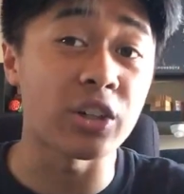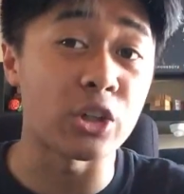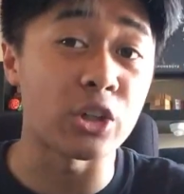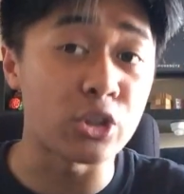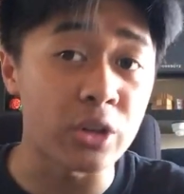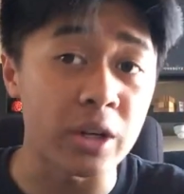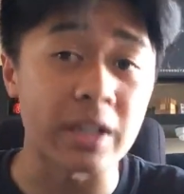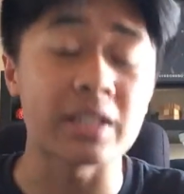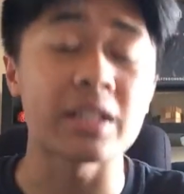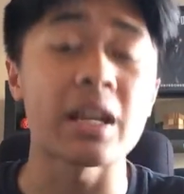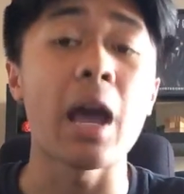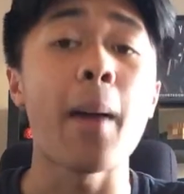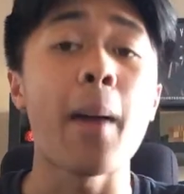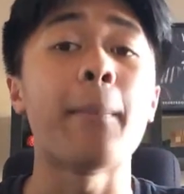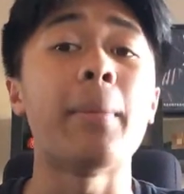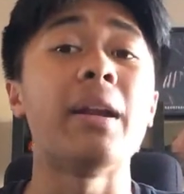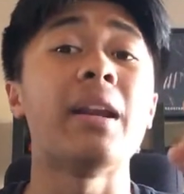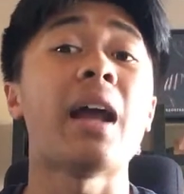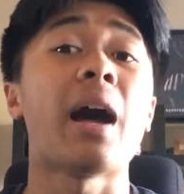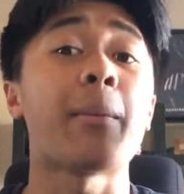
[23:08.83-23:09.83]
the tricks
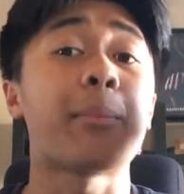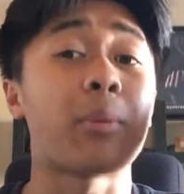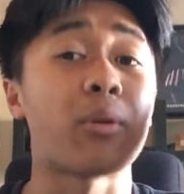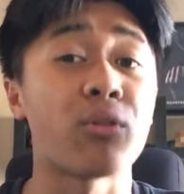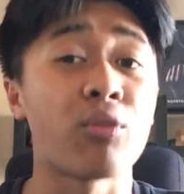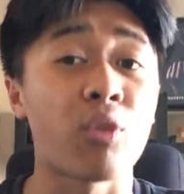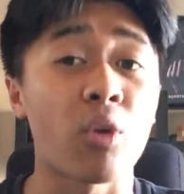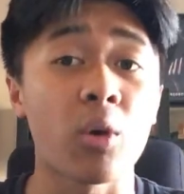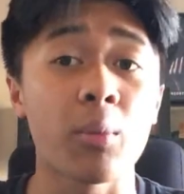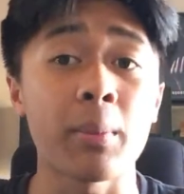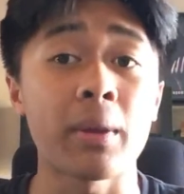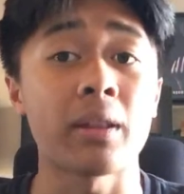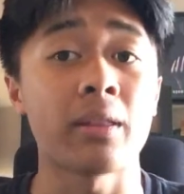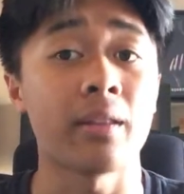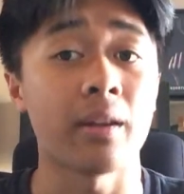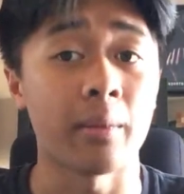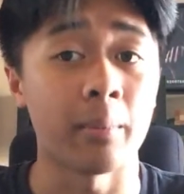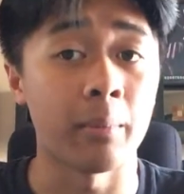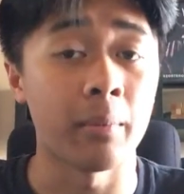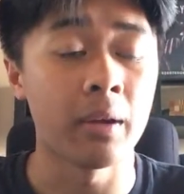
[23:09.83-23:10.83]
but not performing
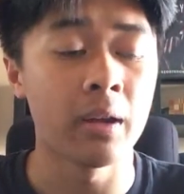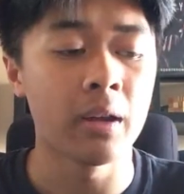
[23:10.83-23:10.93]
them.